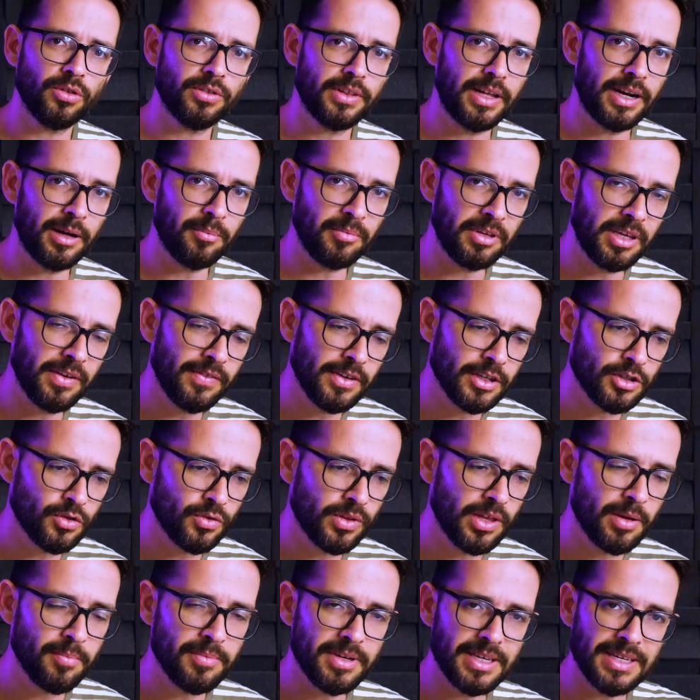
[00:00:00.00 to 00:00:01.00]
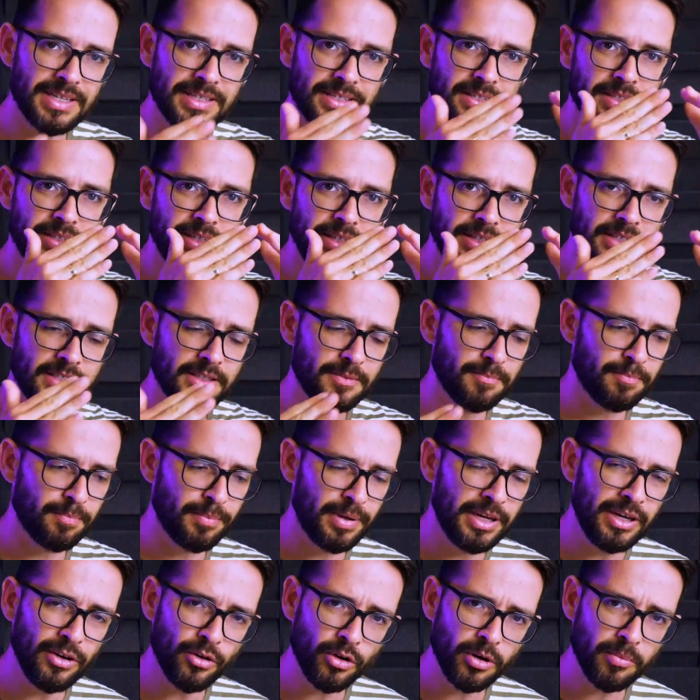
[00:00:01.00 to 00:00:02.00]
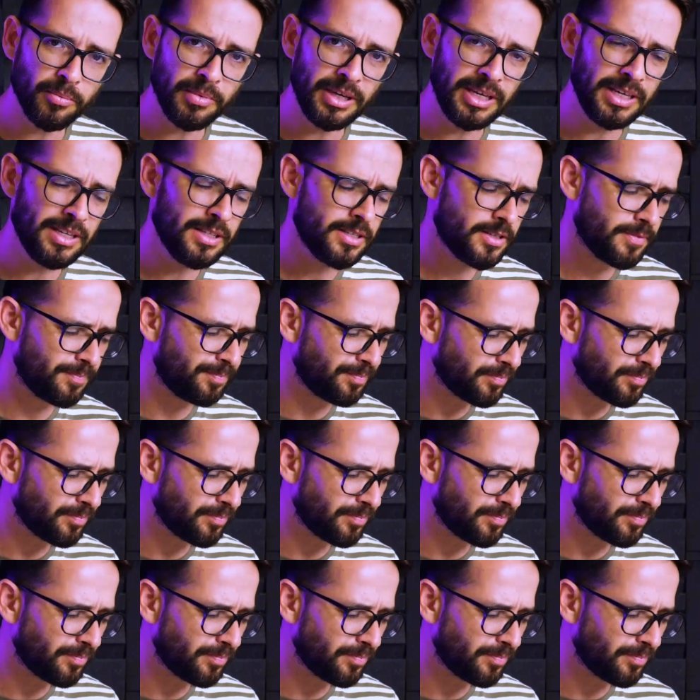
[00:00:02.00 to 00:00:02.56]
that I'm giving to them, is these pyramids